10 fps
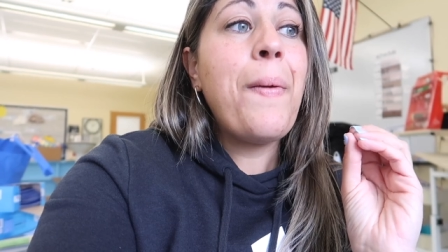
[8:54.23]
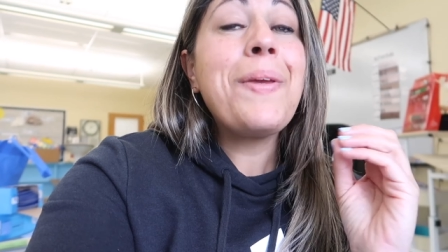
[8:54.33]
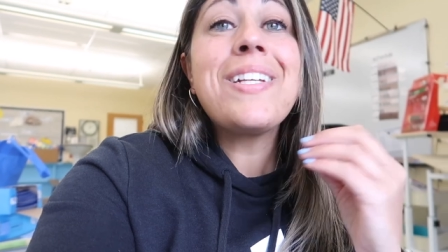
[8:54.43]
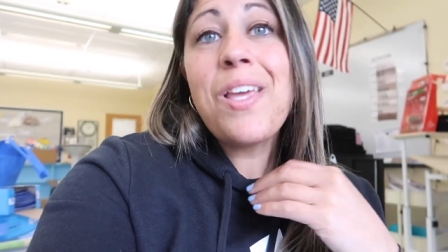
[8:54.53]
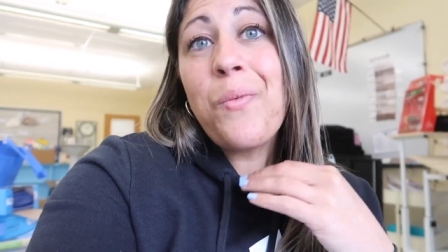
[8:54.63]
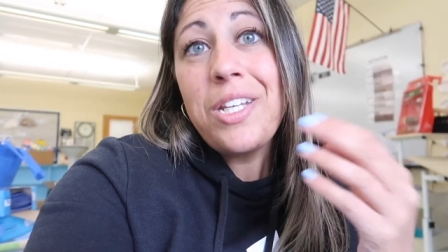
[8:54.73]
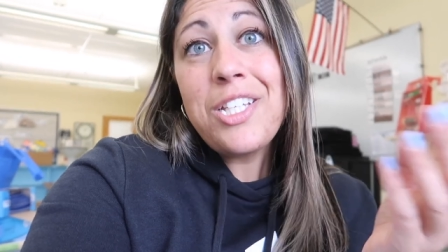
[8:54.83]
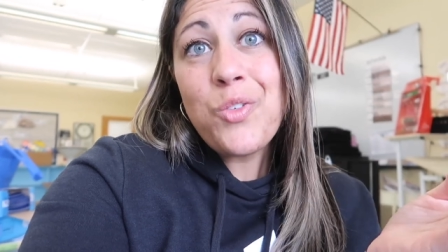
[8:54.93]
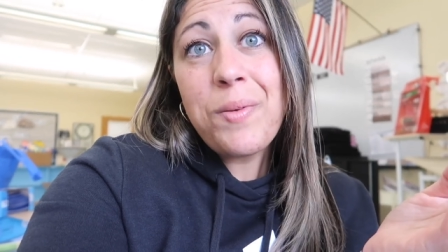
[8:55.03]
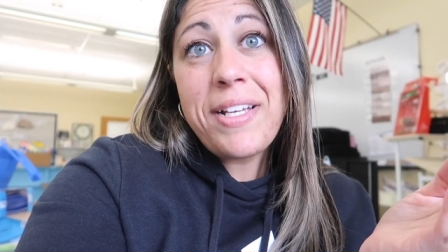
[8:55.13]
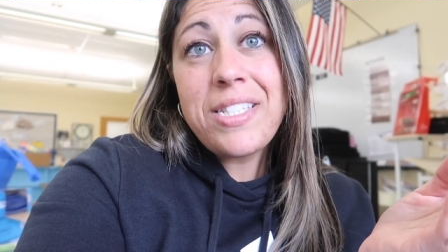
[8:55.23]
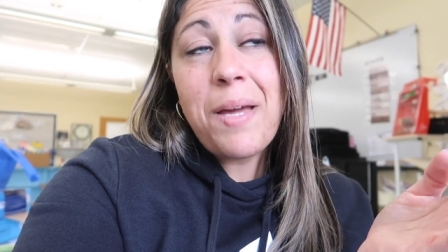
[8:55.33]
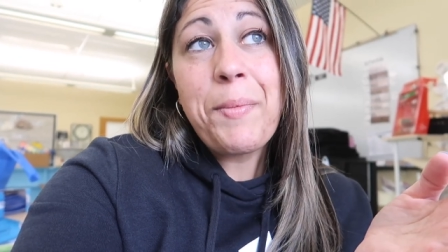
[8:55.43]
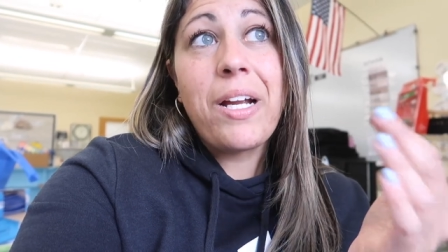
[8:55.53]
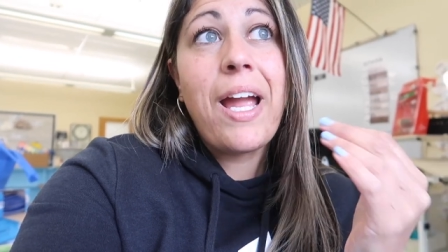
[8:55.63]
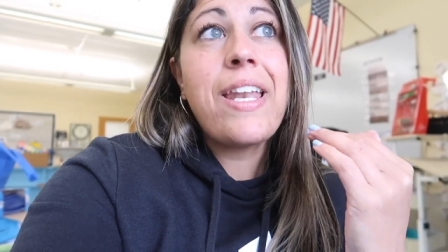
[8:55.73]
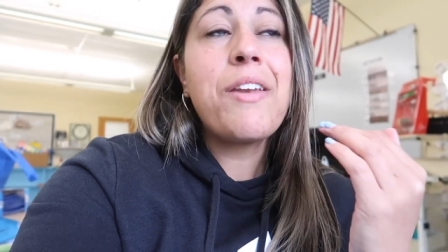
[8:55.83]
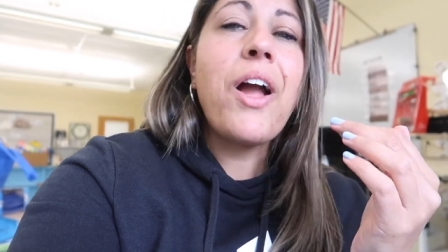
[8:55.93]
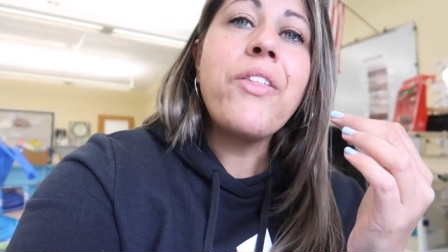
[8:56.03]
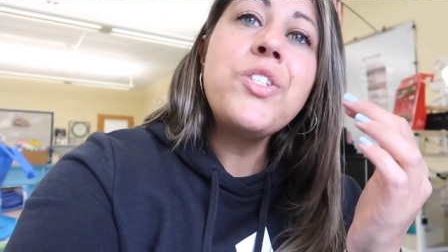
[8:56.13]
because I want to enjoy my summer and
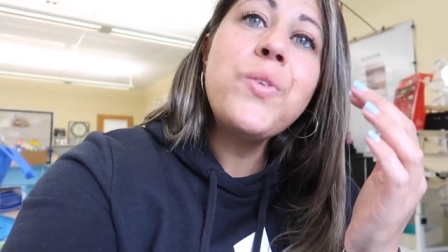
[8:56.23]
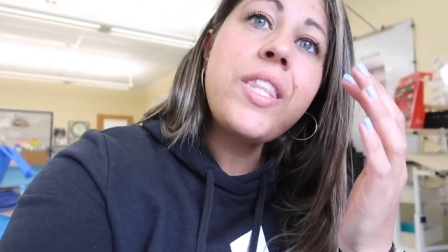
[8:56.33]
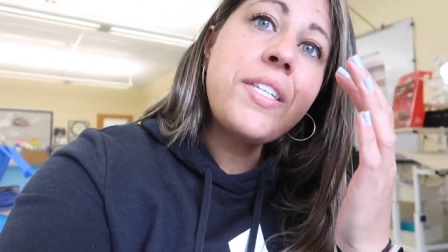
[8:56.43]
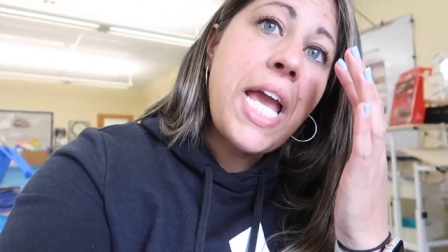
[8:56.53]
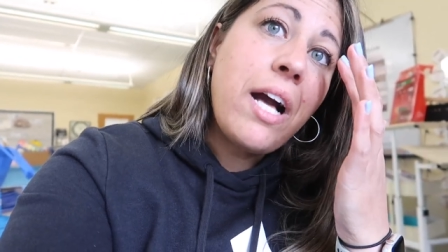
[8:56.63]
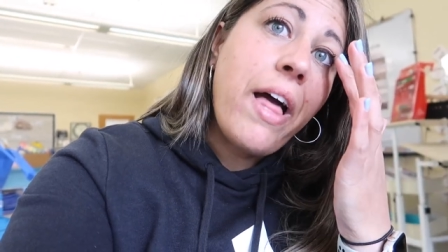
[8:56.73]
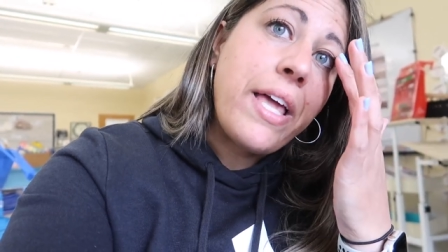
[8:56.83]
I'd rather do it at the tail